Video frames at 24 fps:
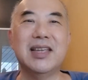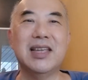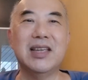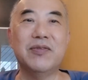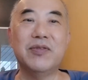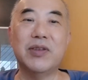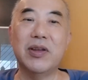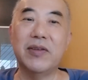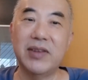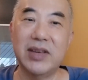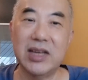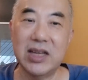
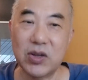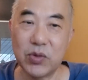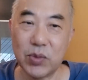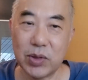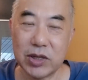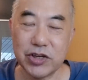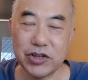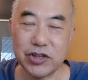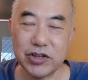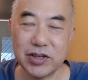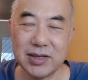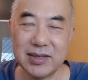If you have any
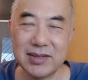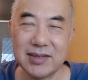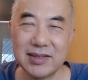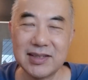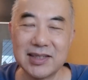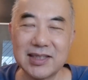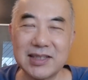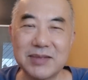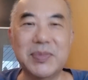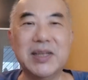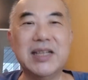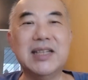
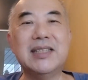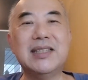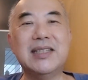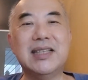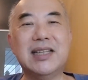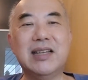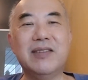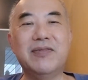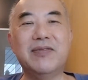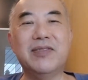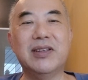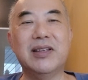questions, please
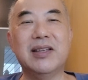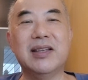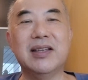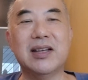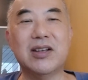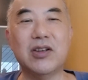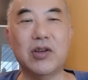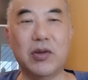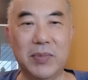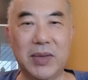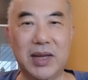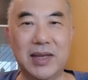leave a
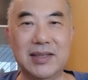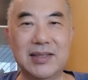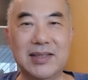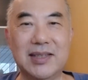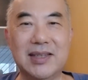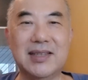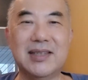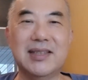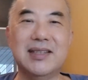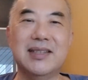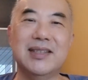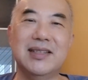
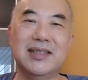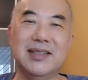comment